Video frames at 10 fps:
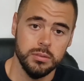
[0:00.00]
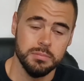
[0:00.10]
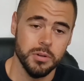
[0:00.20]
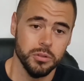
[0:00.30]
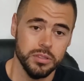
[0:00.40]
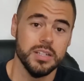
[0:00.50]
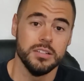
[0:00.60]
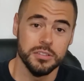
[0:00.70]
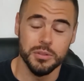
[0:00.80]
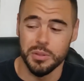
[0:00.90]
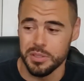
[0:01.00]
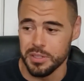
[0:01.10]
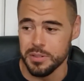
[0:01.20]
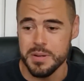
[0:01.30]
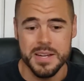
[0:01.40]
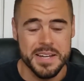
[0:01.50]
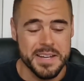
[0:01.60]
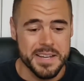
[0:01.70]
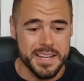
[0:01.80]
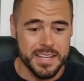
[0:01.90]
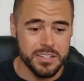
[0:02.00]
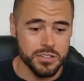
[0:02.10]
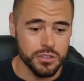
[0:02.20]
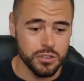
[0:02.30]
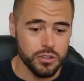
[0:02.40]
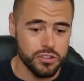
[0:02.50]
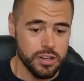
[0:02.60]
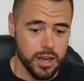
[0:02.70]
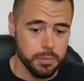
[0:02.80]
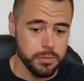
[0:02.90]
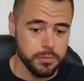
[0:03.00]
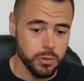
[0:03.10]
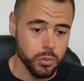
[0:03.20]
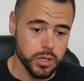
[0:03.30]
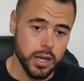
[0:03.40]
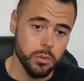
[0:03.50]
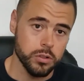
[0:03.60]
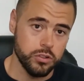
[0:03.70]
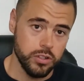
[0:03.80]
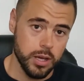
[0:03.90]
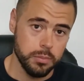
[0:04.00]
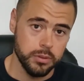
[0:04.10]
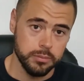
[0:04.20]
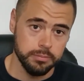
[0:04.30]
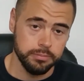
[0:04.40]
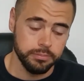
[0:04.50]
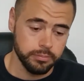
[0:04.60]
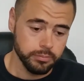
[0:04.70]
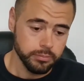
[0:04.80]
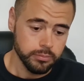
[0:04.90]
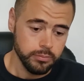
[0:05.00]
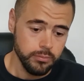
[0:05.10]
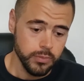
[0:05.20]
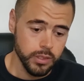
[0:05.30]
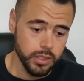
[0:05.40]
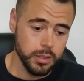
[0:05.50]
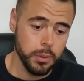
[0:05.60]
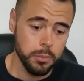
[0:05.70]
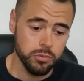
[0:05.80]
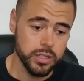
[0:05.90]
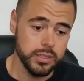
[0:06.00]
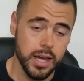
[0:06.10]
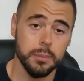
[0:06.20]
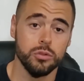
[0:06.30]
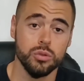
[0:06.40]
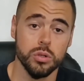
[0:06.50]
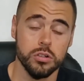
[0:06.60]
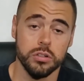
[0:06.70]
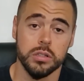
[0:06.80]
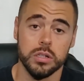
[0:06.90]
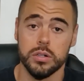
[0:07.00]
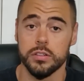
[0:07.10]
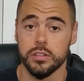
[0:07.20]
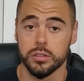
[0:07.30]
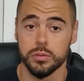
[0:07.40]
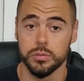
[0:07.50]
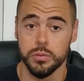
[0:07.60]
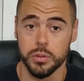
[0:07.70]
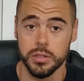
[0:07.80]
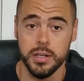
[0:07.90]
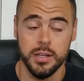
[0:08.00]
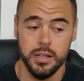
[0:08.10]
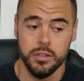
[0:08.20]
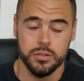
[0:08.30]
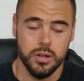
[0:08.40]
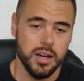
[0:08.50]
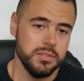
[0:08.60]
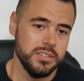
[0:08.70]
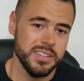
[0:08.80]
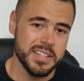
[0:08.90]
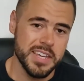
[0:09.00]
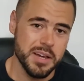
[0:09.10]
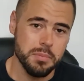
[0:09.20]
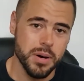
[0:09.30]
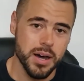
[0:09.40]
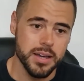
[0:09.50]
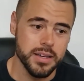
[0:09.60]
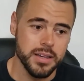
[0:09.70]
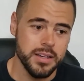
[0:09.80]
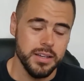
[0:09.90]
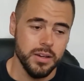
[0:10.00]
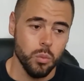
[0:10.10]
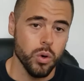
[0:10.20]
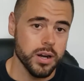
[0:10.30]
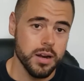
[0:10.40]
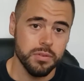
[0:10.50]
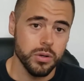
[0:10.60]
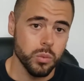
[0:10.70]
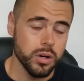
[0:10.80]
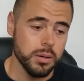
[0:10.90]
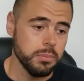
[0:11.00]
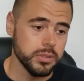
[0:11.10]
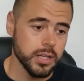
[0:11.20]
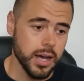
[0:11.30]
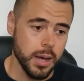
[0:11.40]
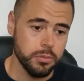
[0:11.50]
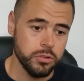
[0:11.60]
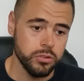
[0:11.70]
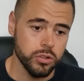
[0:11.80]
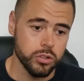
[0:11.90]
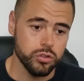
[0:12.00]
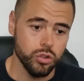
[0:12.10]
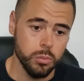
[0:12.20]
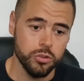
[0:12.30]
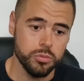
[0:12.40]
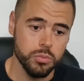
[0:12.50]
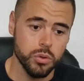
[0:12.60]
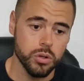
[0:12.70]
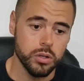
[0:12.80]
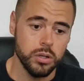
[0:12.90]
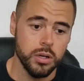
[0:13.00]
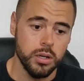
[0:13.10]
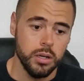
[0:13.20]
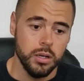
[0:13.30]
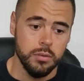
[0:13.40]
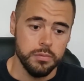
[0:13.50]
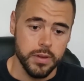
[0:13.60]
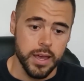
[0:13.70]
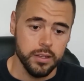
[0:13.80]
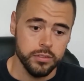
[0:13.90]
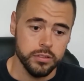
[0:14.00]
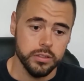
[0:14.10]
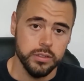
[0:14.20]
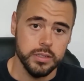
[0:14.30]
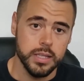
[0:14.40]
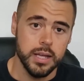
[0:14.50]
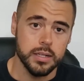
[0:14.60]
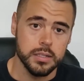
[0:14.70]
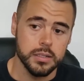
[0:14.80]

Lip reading: mostly any store, and just shop for what I want to shop in. And I'm right now I'm 236'4", so obviously I can't buy whatever I want, but the options are so much more vast that